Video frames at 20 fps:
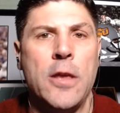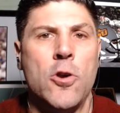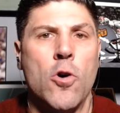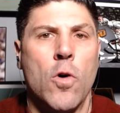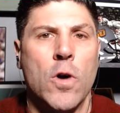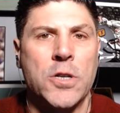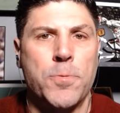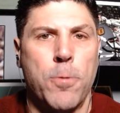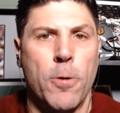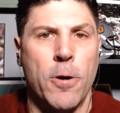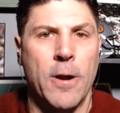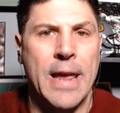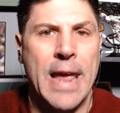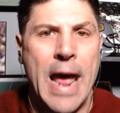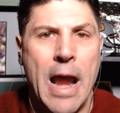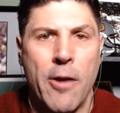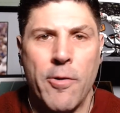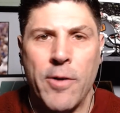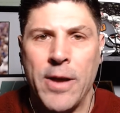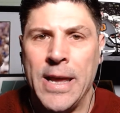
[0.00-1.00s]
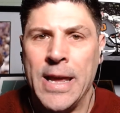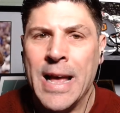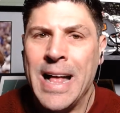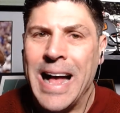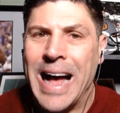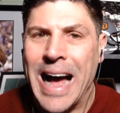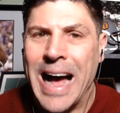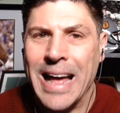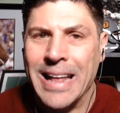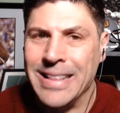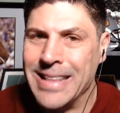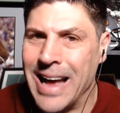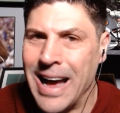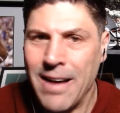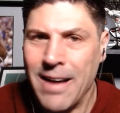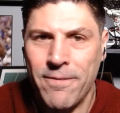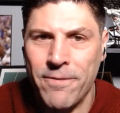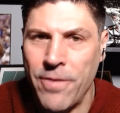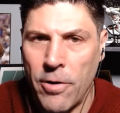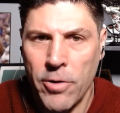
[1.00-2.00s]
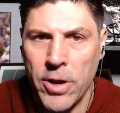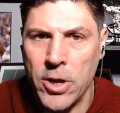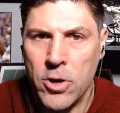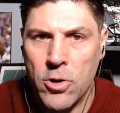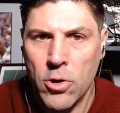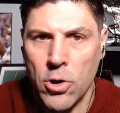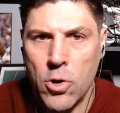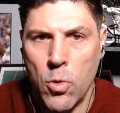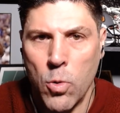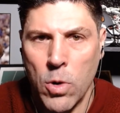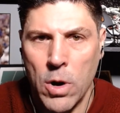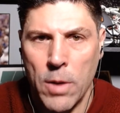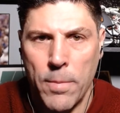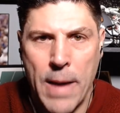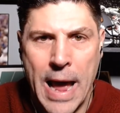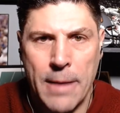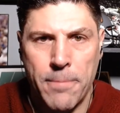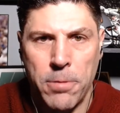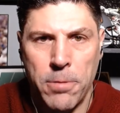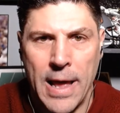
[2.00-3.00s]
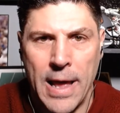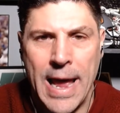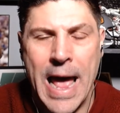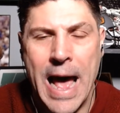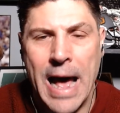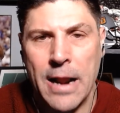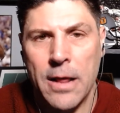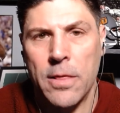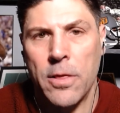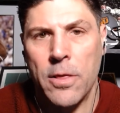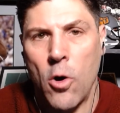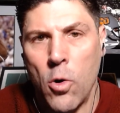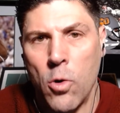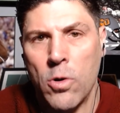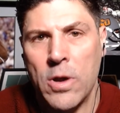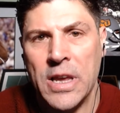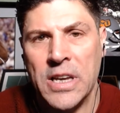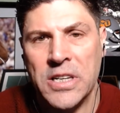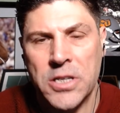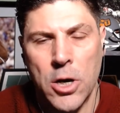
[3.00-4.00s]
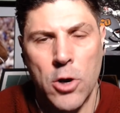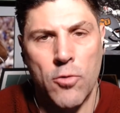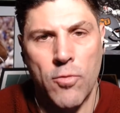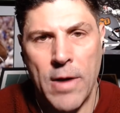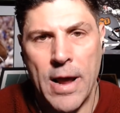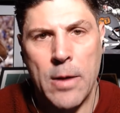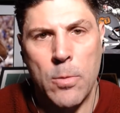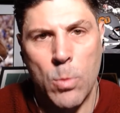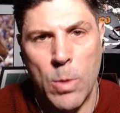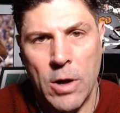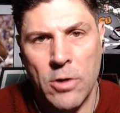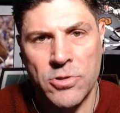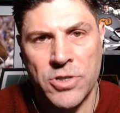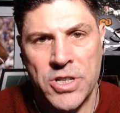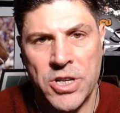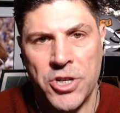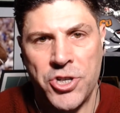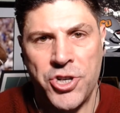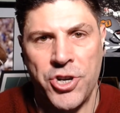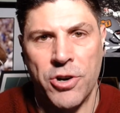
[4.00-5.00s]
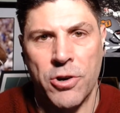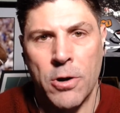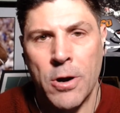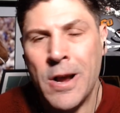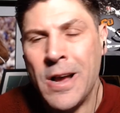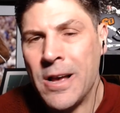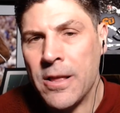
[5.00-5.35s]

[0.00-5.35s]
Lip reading: yards per carry, not very good quarterback play out of the Hokies and Grant Wells this year.